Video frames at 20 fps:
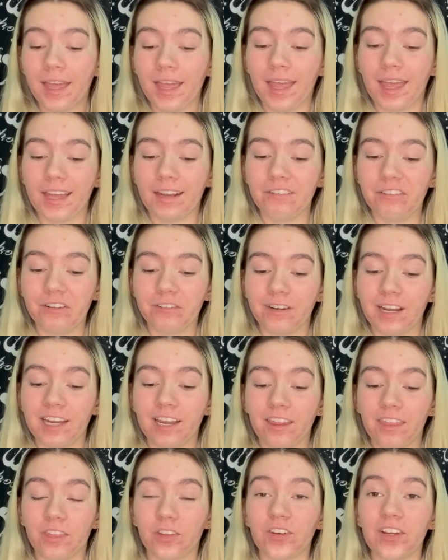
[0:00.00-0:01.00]
And if you rate
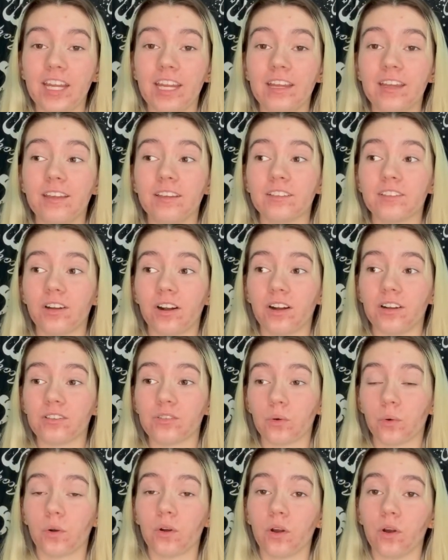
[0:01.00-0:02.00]
it 3 stars
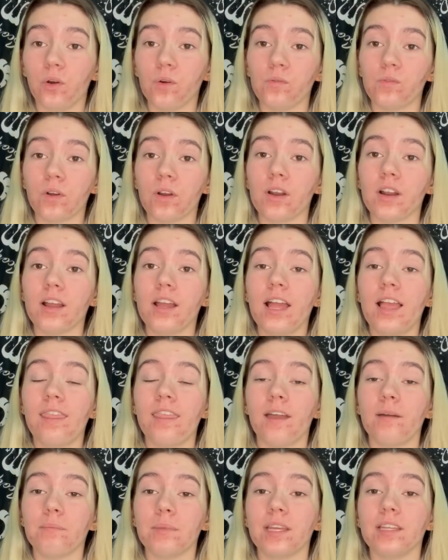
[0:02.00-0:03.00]
or over,
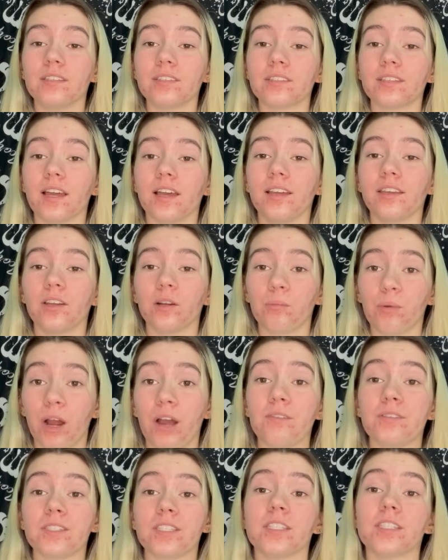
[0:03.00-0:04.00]
that means that your
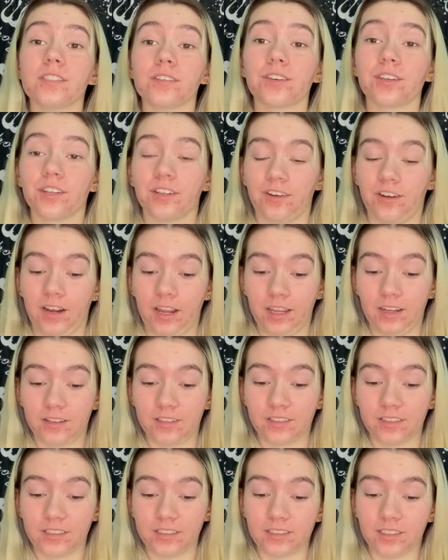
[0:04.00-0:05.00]
prophecy is looking great.
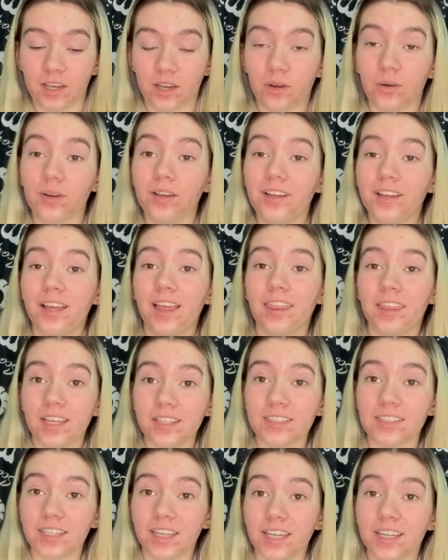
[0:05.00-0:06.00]
So
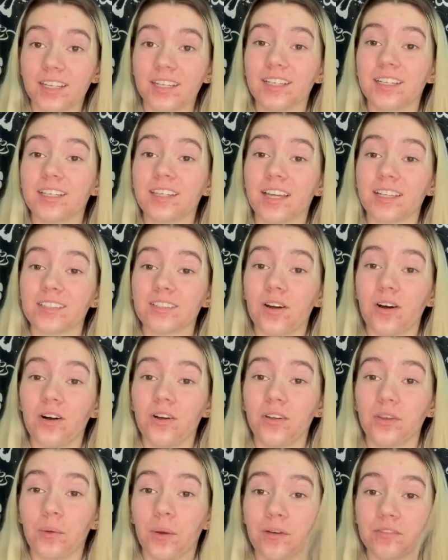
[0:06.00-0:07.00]
that's it. That's
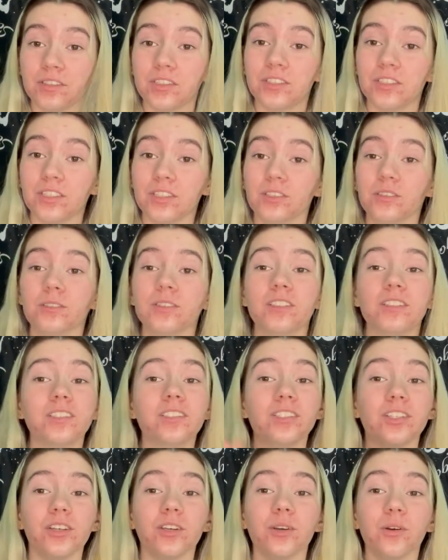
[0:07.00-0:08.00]
all you have to do
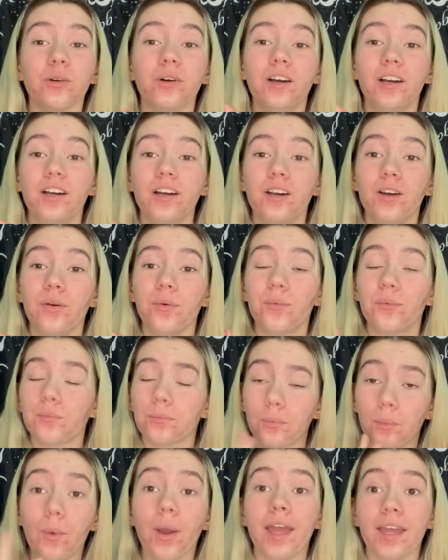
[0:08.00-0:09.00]
to
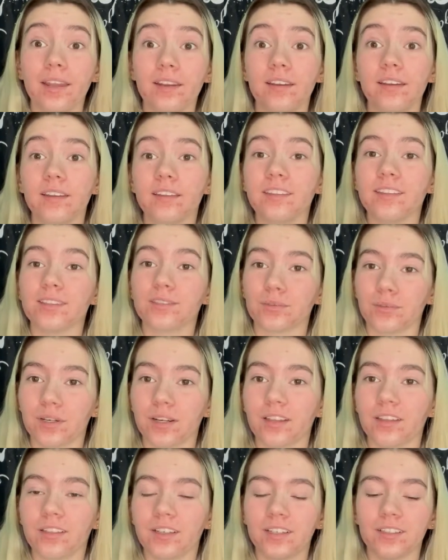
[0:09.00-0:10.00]
win this
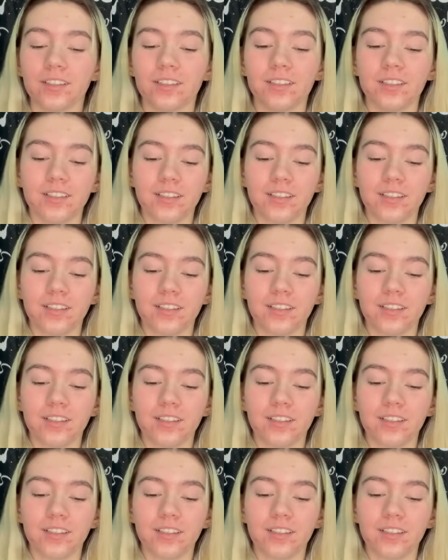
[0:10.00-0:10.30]
readathon.